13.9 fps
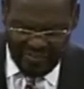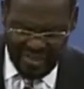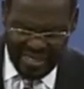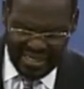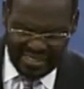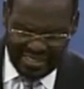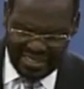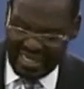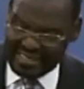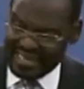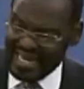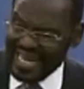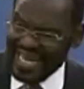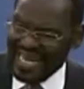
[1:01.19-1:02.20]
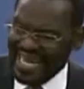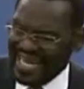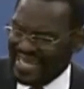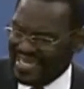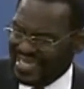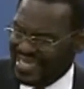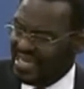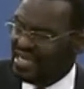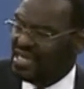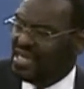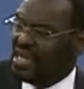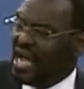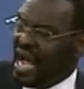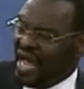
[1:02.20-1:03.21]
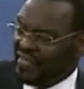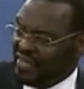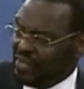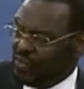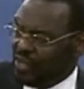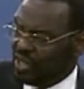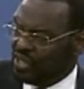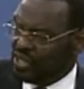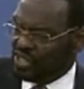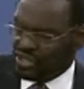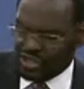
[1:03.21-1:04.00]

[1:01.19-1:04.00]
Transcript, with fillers: Then it says, in, I think we're going